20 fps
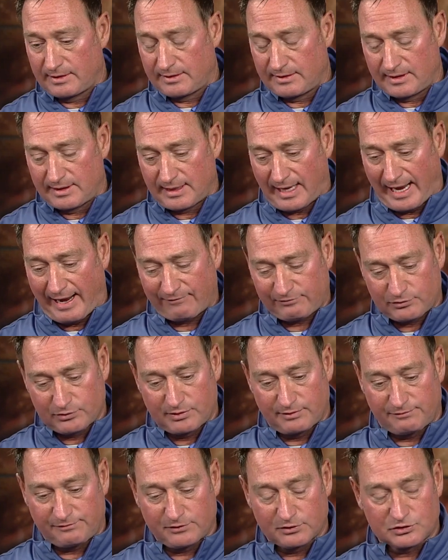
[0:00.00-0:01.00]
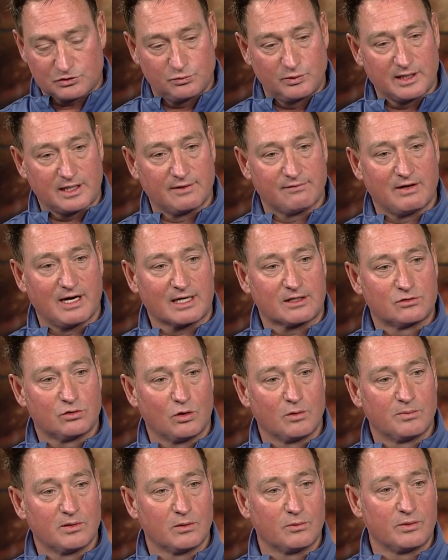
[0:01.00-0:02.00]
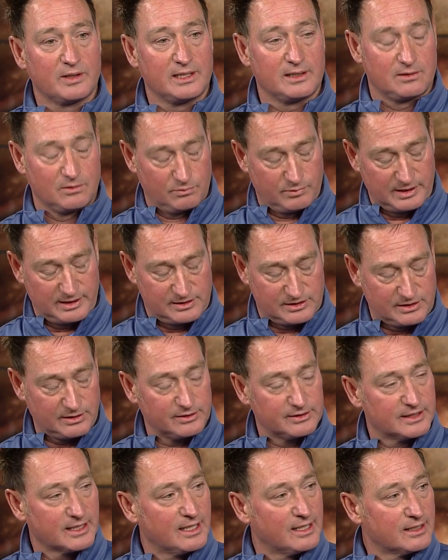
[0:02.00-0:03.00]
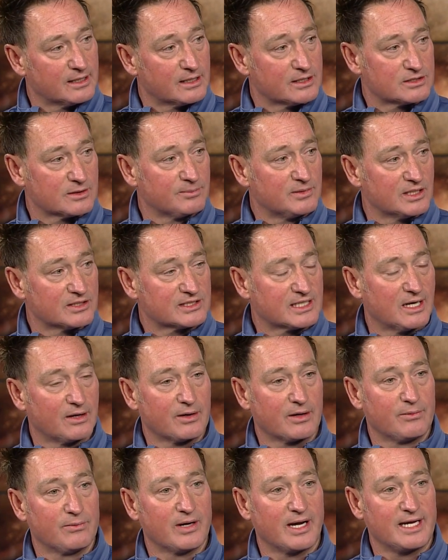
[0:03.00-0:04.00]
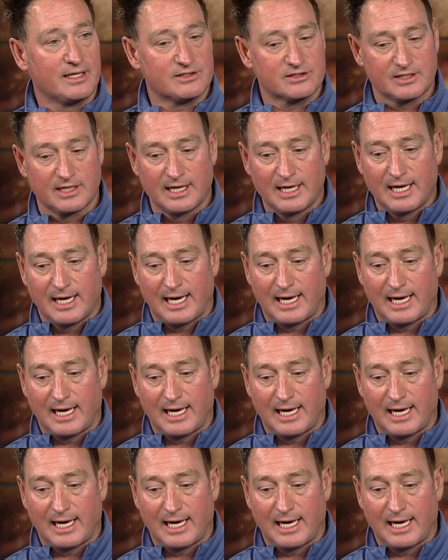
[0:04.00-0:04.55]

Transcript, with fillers: the, after the first week of October, we, we start to get into some discounted rates.